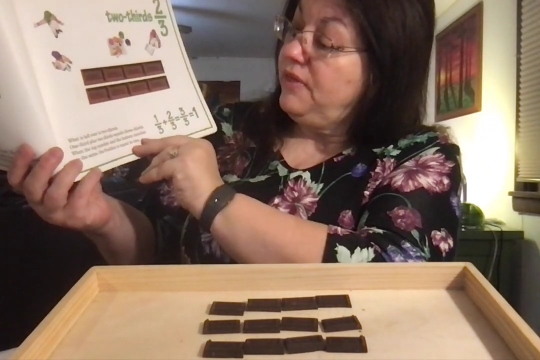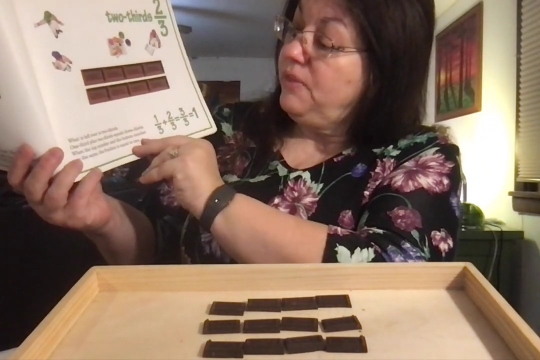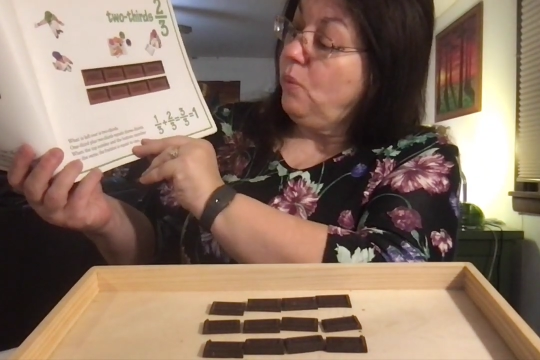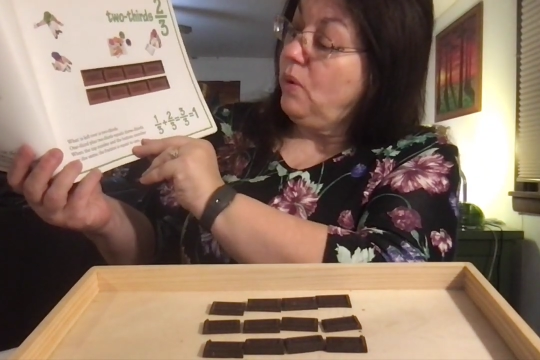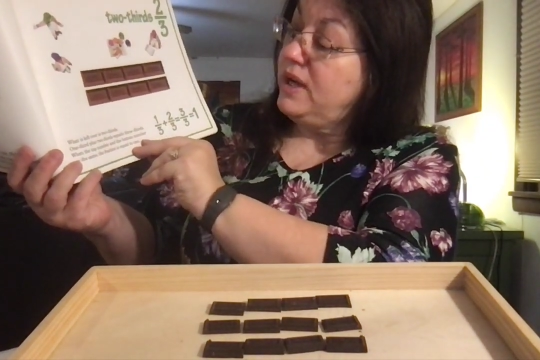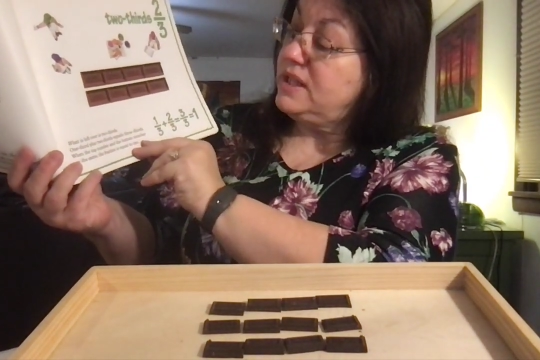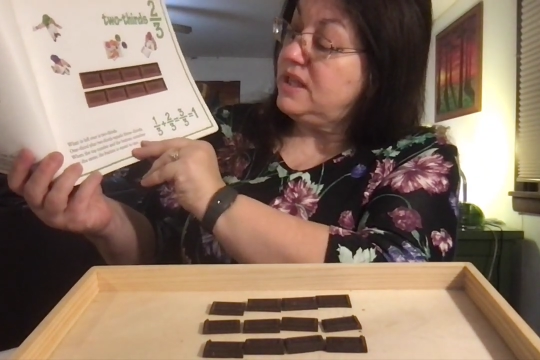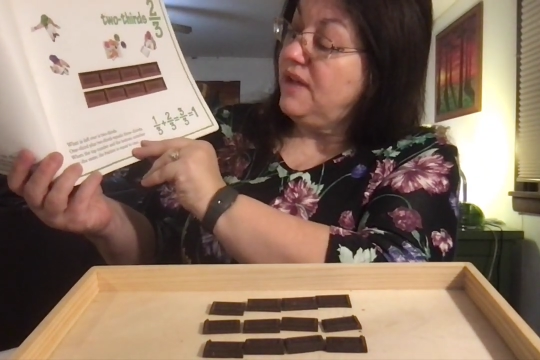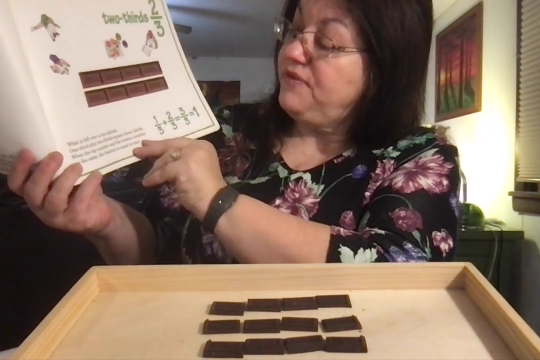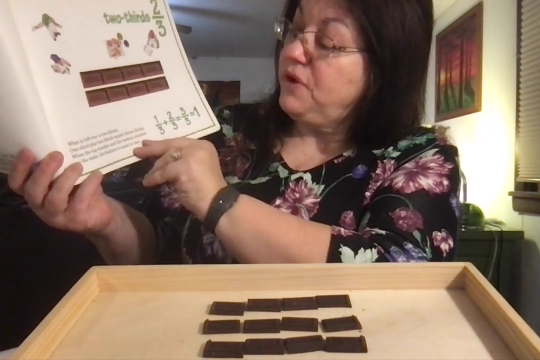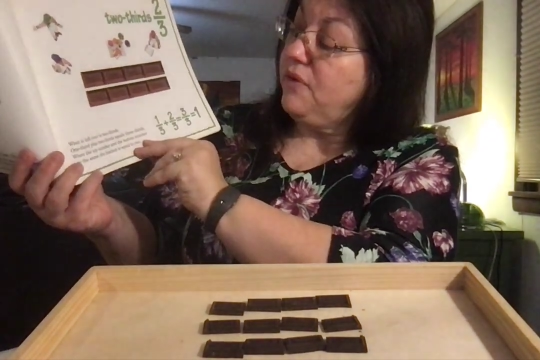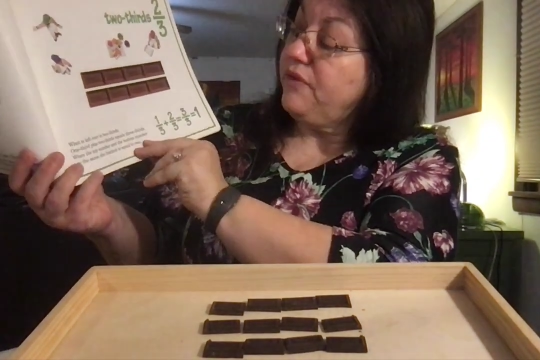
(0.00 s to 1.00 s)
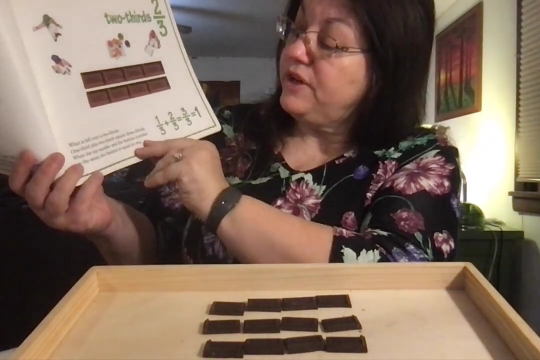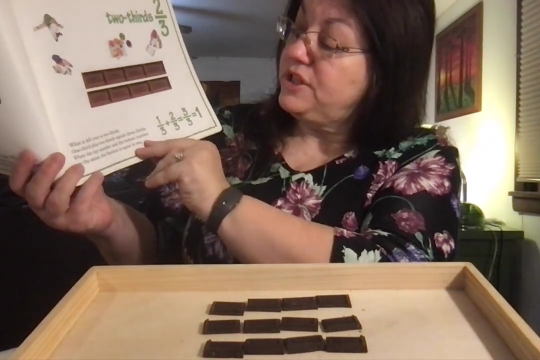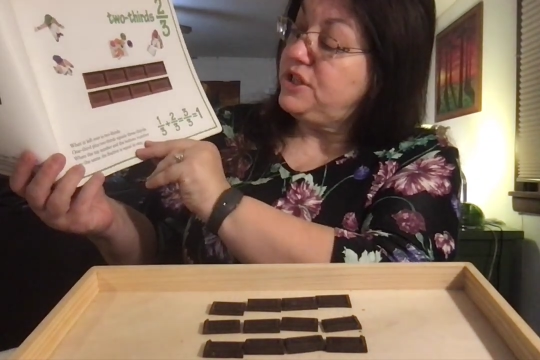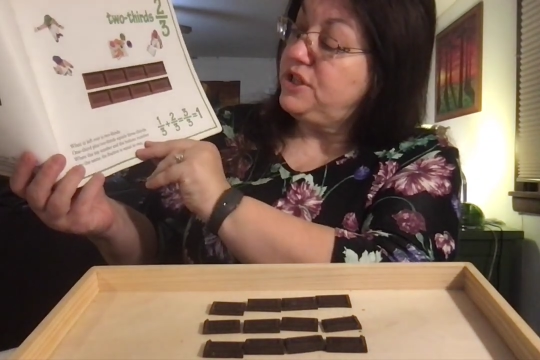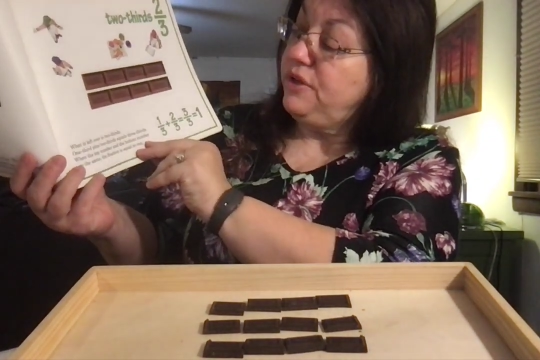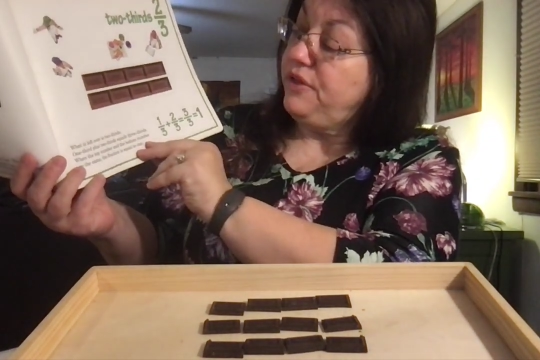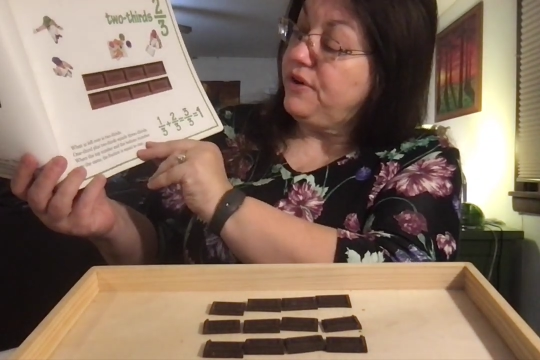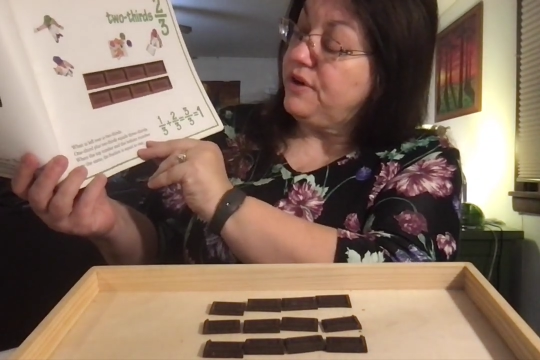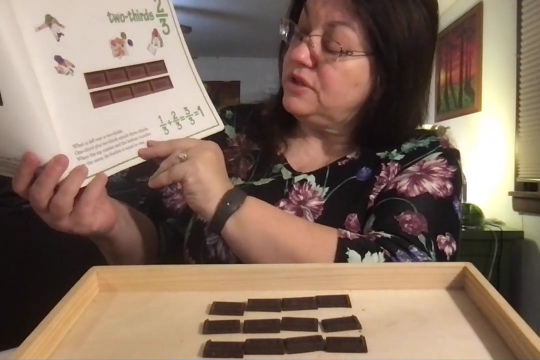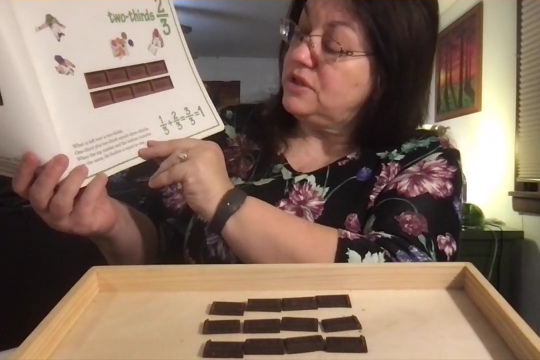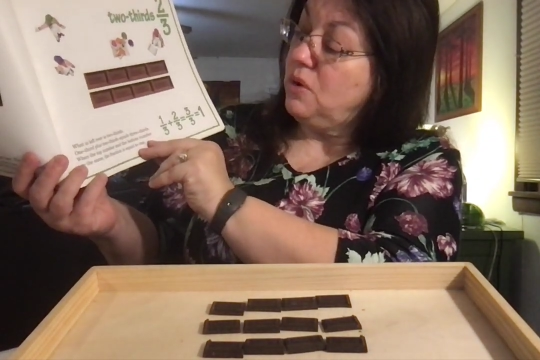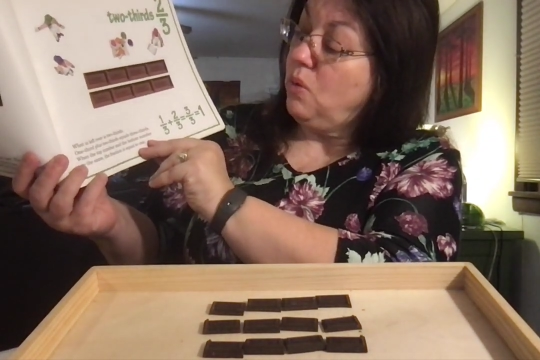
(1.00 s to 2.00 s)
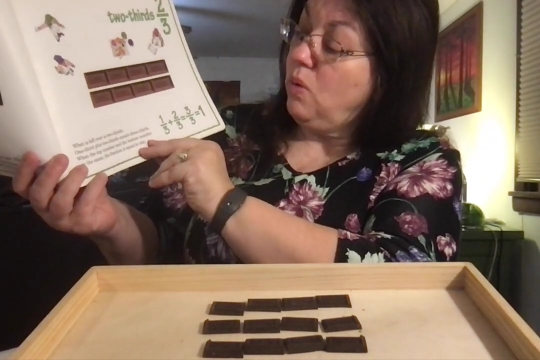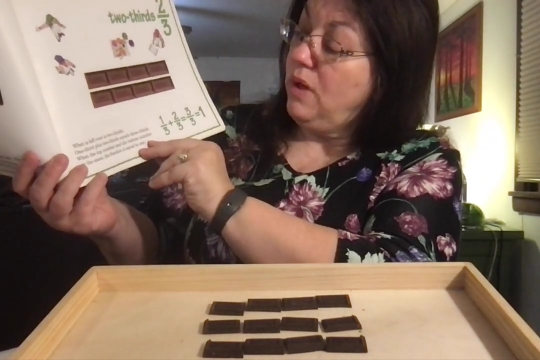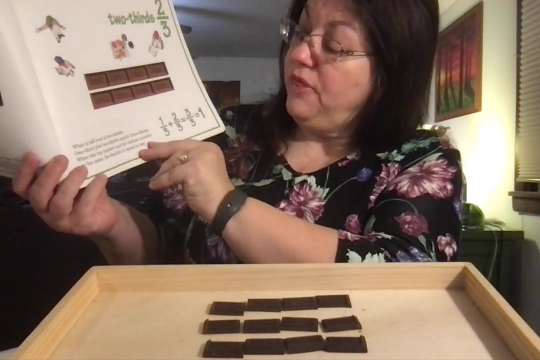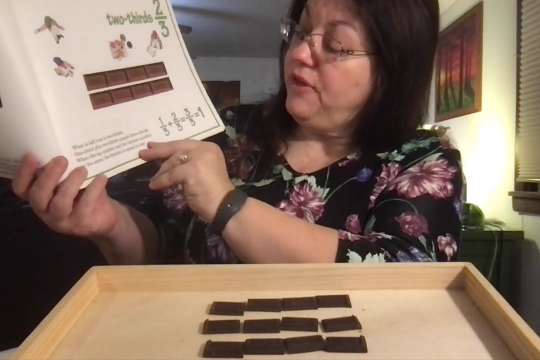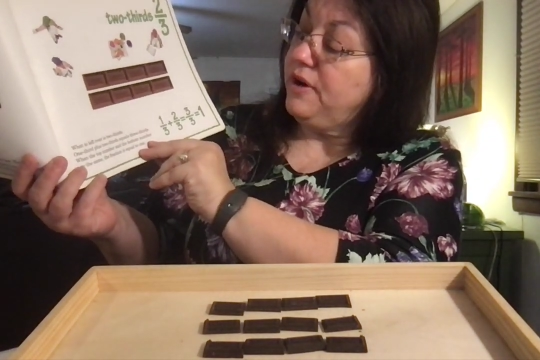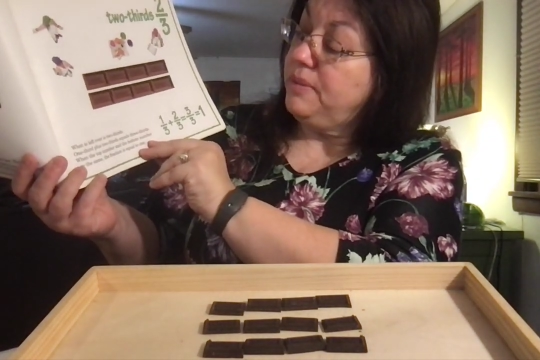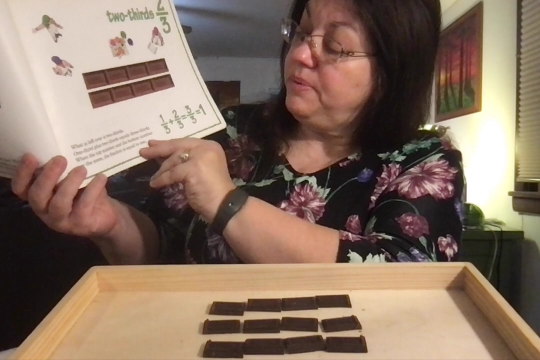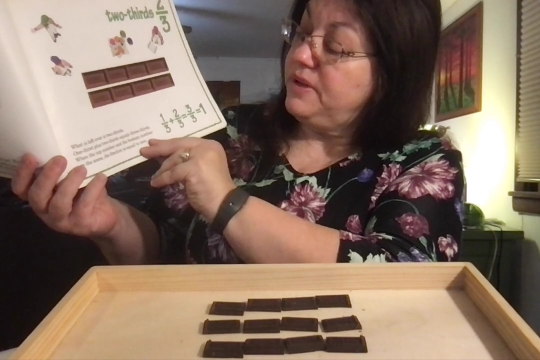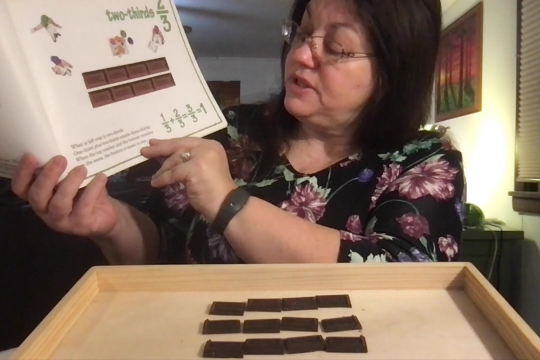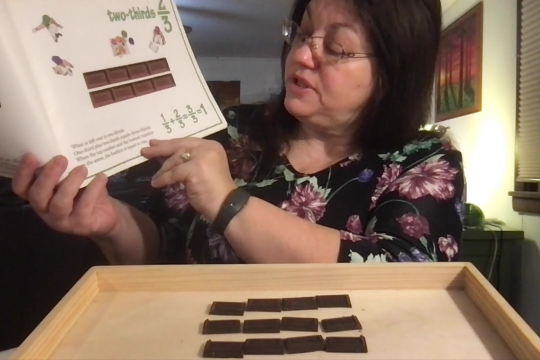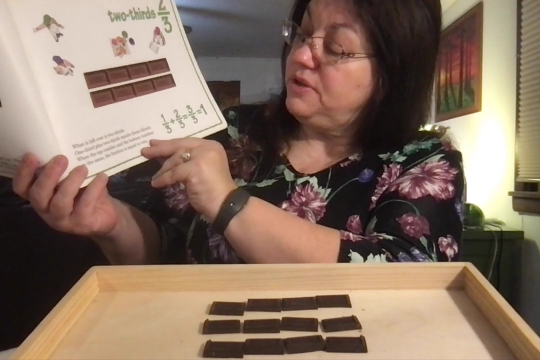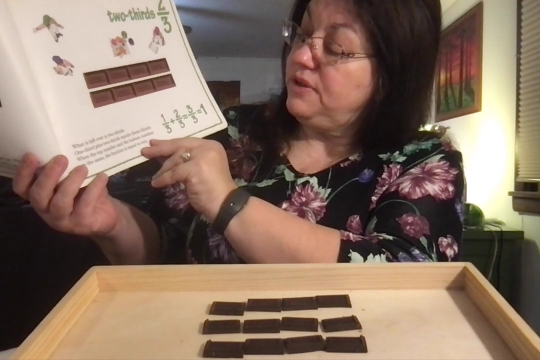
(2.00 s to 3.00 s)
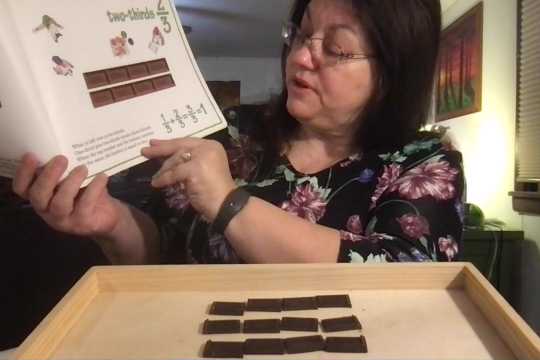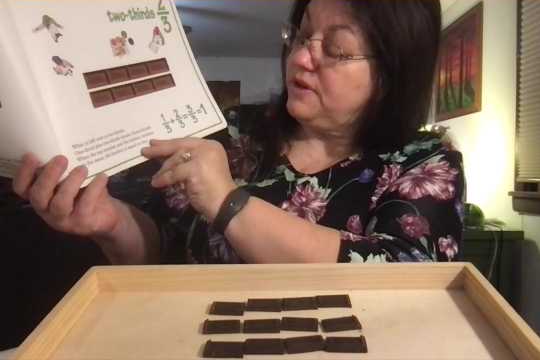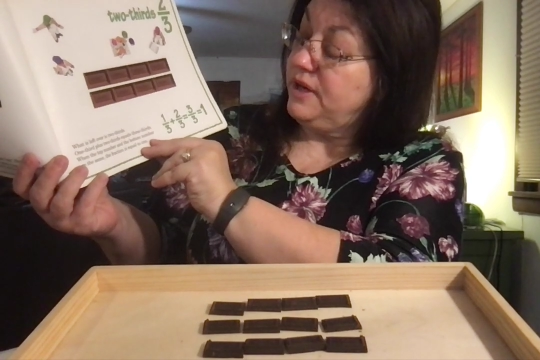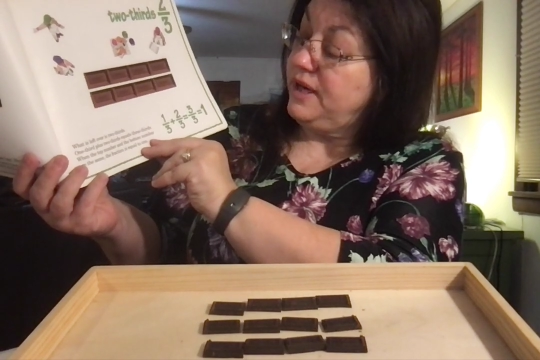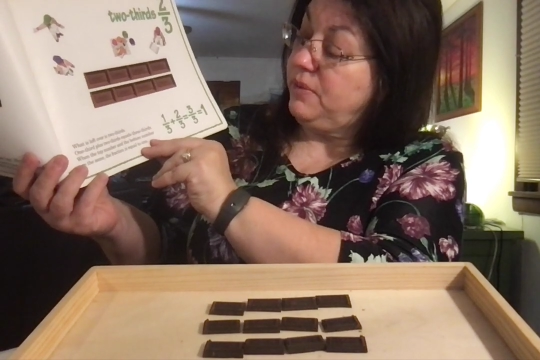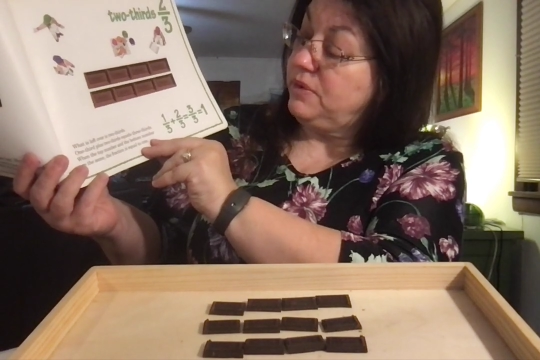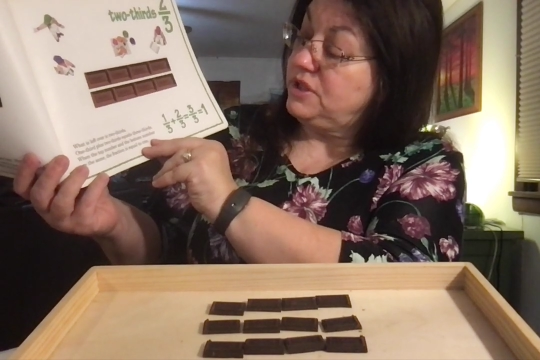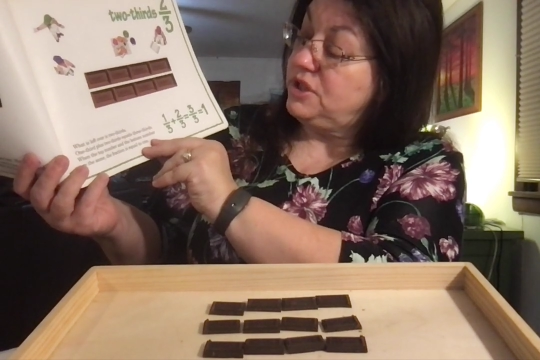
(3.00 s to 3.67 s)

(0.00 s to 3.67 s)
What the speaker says: What is left over is 2/3. 1/3 plus 2/3 equals